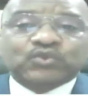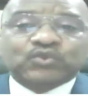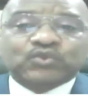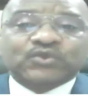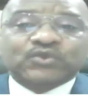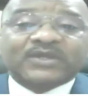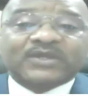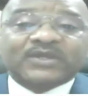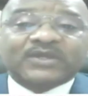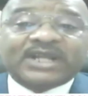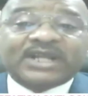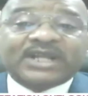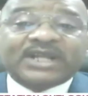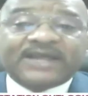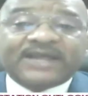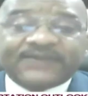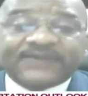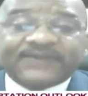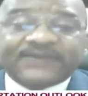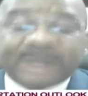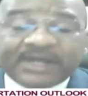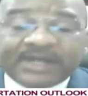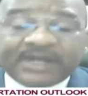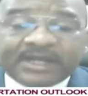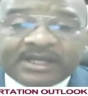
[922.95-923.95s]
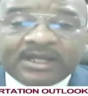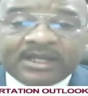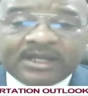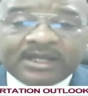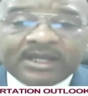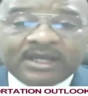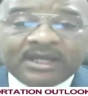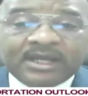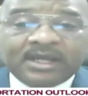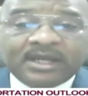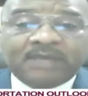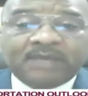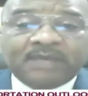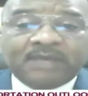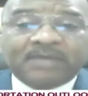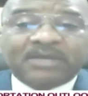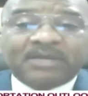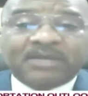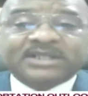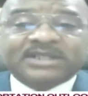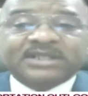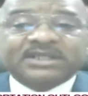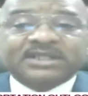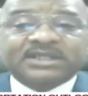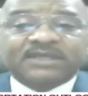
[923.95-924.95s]
2003,
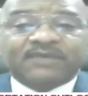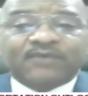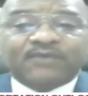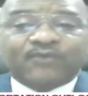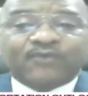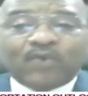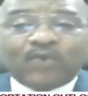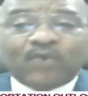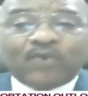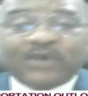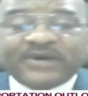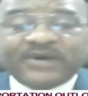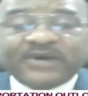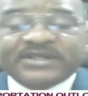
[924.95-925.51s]
but for one